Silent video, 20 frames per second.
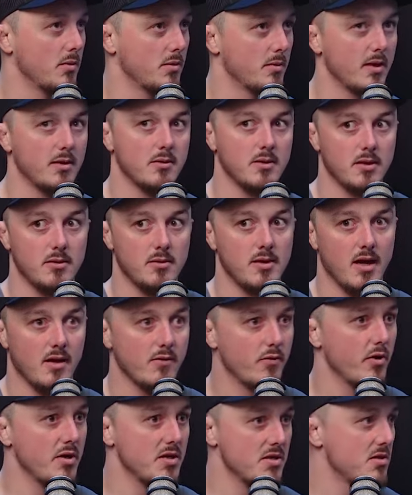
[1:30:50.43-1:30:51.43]
I'm like, well, yeah,
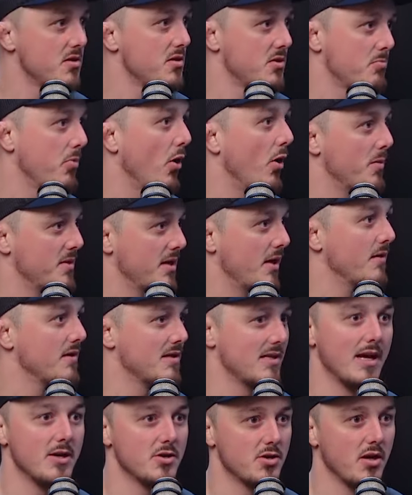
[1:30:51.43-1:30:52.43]
I've already popped out this
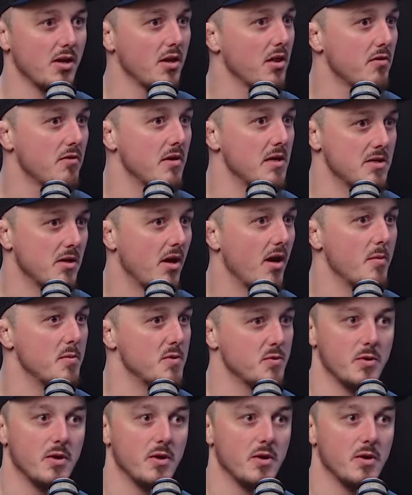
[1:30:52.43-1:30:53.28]
lecture like 3 times,